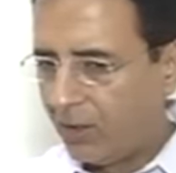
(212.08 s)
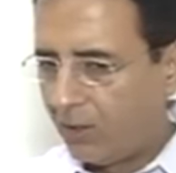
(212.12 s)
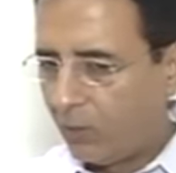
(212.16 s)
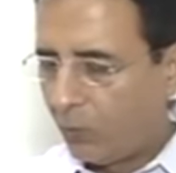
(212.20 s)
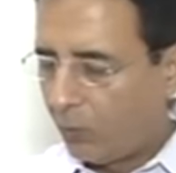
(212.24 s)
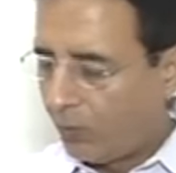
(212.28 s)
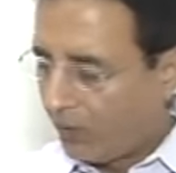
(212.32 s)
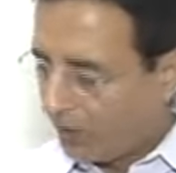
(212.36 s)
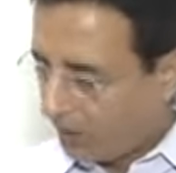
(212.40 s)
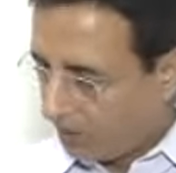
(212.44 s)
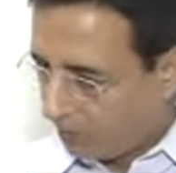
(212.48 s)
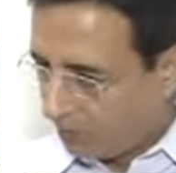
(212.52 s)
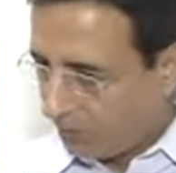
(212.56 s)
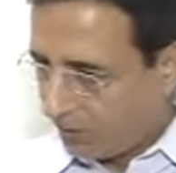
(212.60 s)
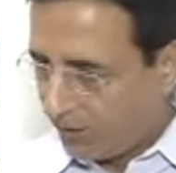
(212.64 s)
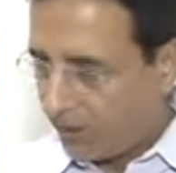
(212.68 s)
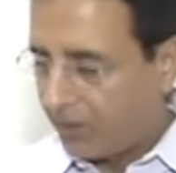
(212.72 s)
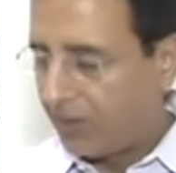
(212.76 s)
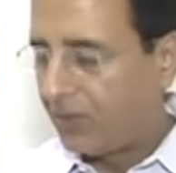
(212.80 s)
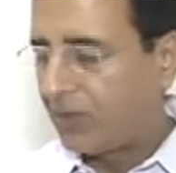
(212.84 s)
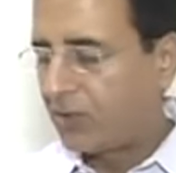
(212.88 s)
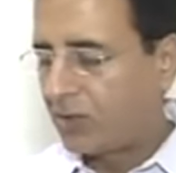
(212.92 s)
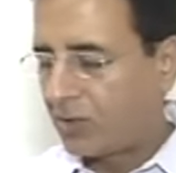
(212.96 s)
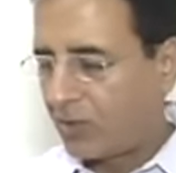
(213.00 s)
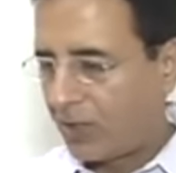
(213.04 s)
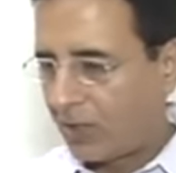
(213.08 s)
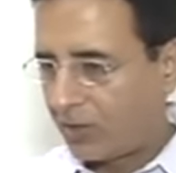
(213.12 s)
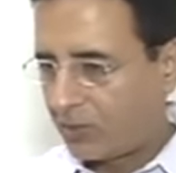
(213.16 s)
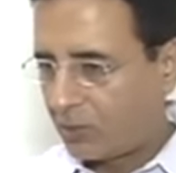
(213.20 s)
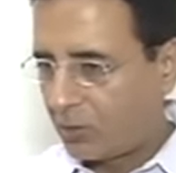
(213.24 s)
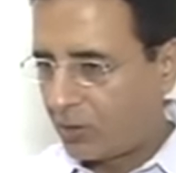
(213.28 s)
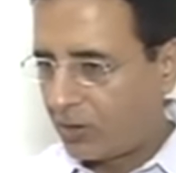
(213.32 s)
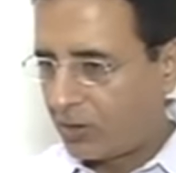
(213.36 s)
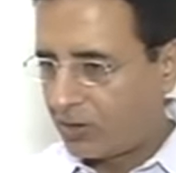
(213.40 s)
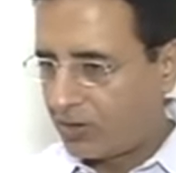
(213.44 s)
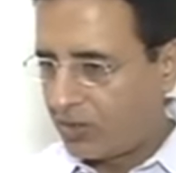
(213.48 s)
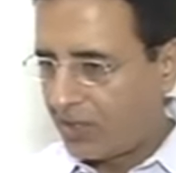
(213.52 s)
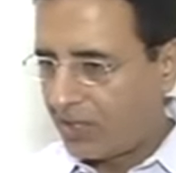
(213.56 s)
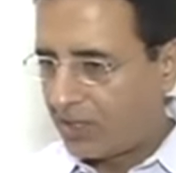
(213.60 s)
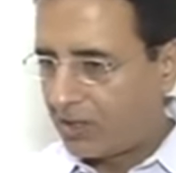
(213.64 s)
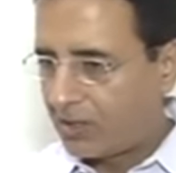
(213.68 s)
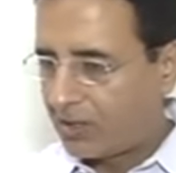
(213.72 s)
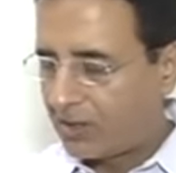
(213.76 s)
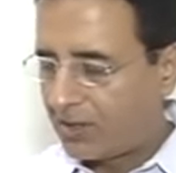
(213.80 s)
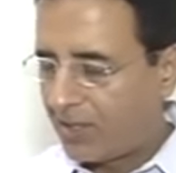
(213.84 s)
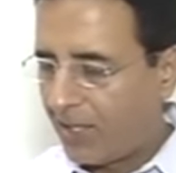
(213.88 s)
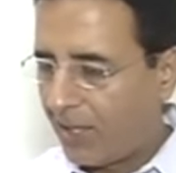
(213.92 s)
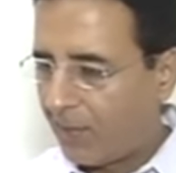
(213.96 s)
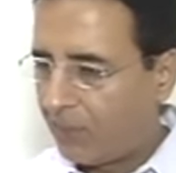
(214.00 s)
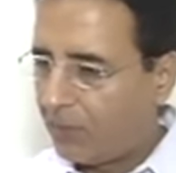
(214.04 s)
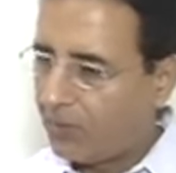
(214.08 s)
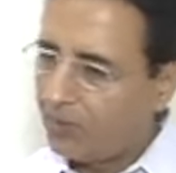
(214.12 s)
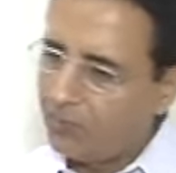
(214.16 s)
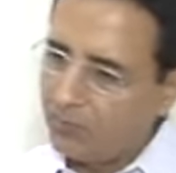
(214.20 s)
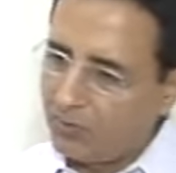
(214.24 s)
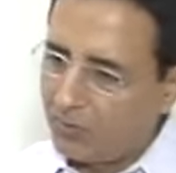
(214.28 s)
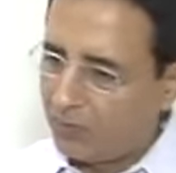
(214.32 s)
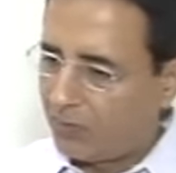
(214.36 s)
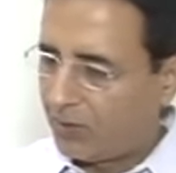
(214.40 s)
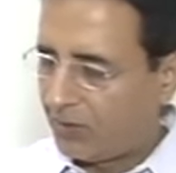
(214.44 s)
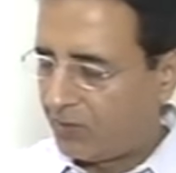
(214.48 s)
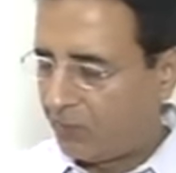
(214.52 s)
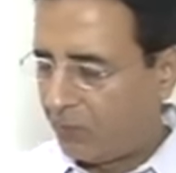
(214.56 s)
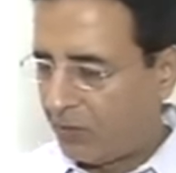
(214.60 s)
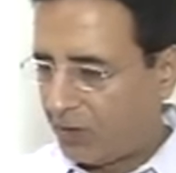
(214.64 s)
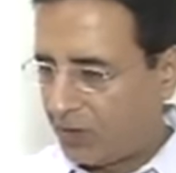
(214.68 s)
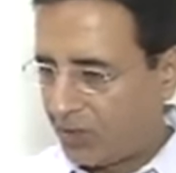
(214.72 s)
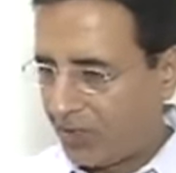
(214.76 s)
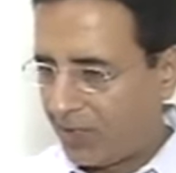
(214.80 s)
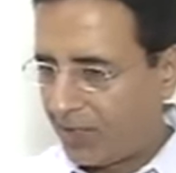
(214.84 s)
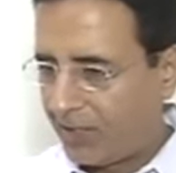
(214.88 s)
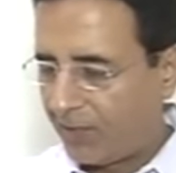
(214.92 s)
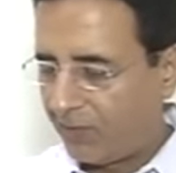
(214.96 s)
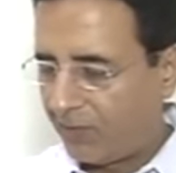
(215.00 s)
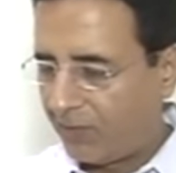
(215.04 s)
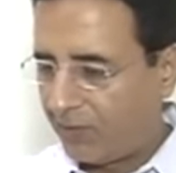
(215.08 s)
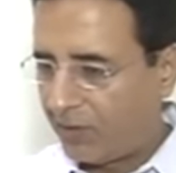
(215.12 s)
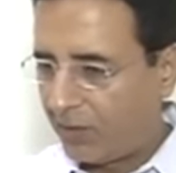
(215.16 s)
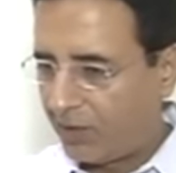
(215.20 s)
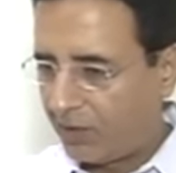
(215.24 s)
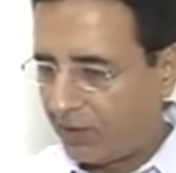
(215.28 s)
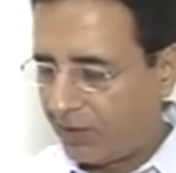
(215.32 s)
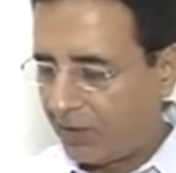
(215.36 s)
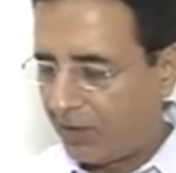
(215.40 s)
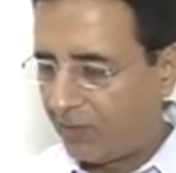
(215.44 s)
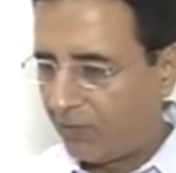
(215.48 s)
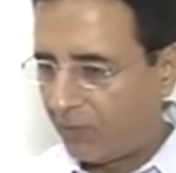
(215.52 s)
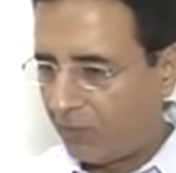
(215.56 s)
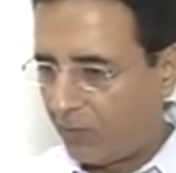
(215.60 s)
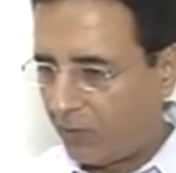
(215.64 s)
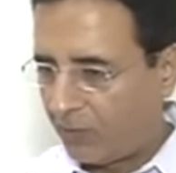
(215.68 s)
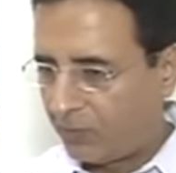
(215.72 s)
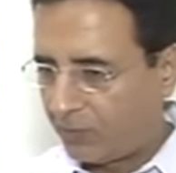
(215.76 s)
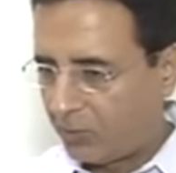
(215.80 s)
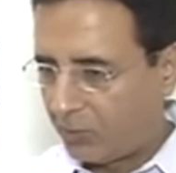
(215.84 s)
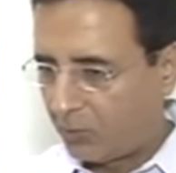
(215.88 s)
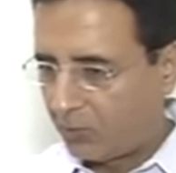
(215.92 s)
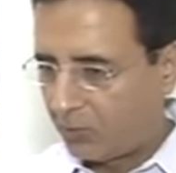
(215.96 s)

Whenever any structural changes happen, we shall definitely inform you.